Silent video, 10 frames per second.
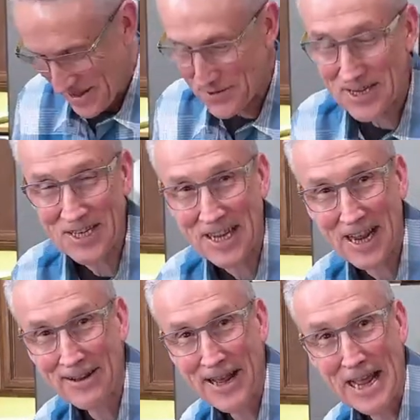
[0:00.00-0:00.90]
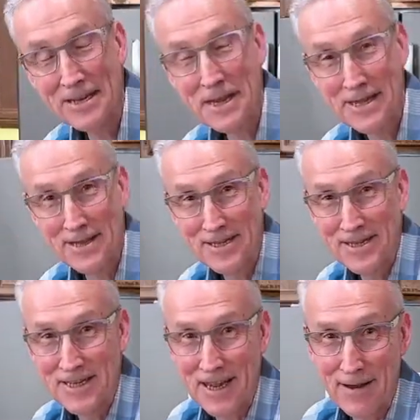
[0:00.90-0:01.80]
this is kind of the
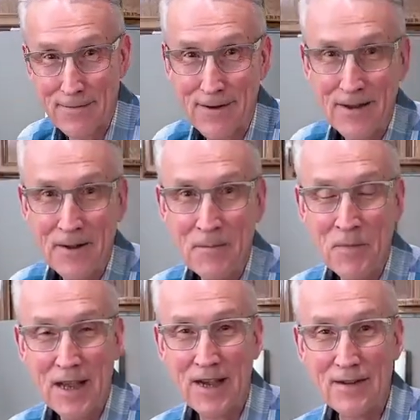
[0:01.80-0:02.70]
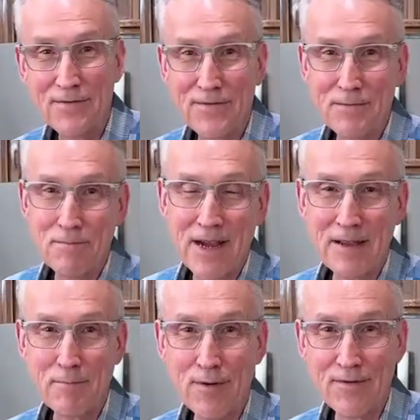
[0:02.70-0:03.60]
antithesis of
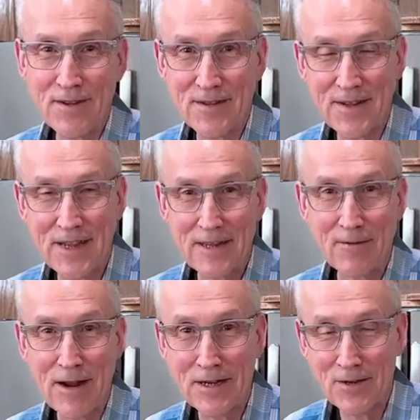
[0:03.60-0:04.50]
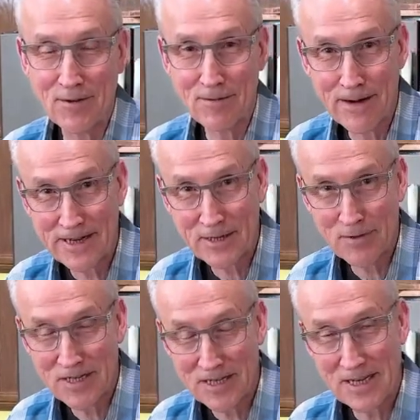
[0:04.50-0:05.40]
my perfectly granular rice,
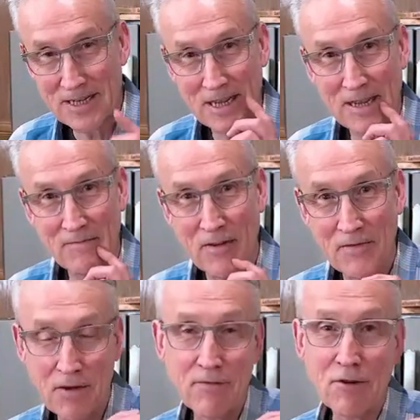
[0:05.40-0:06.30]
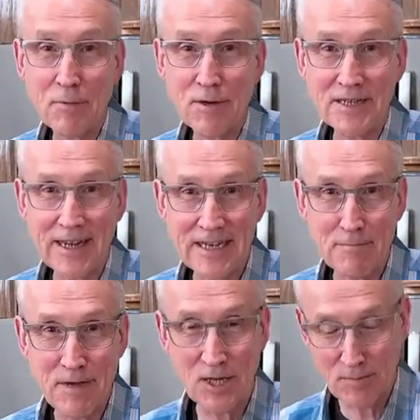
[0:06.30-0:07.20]
which is involved on very
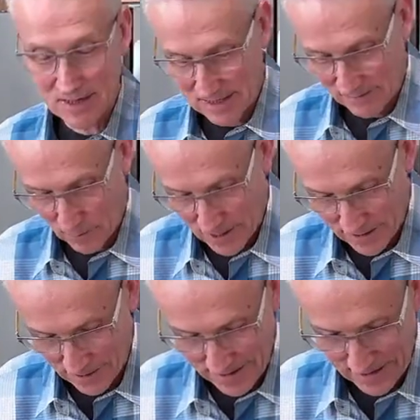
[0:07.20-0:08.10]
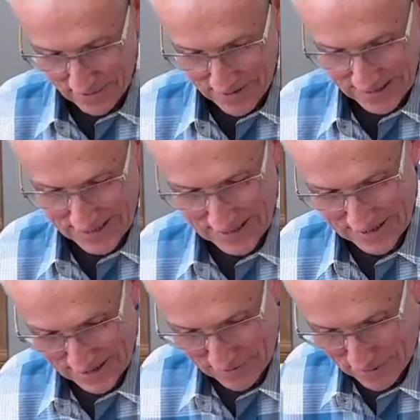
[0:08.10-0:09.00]
precise measurements of water and rice
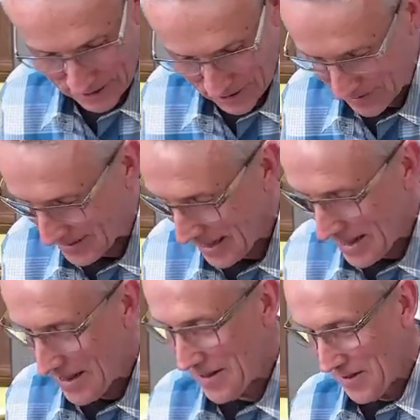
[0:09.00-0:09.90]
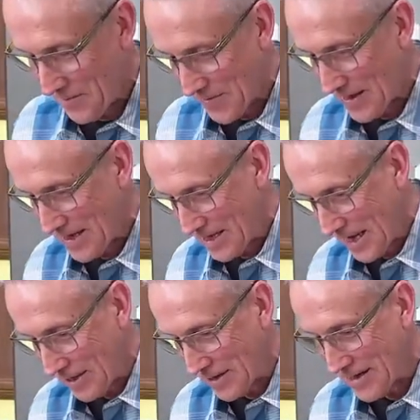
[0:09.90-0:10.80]
ratios. The
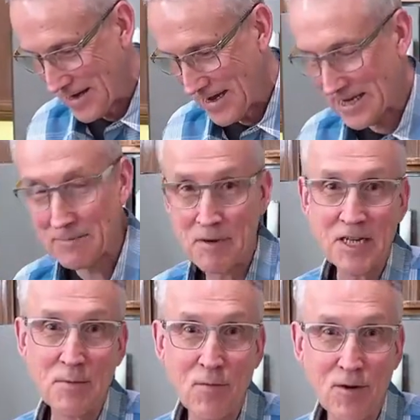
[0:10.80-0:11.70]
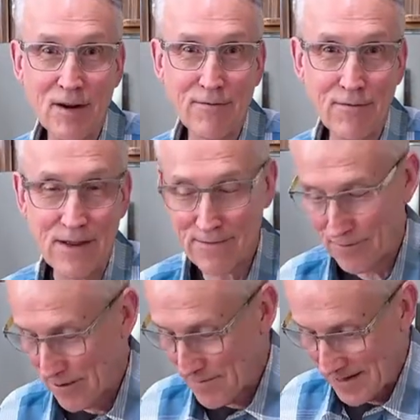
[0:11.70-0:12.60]
salad is much more free
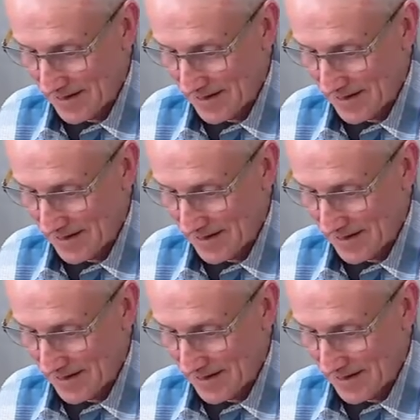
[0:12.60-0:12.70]
form,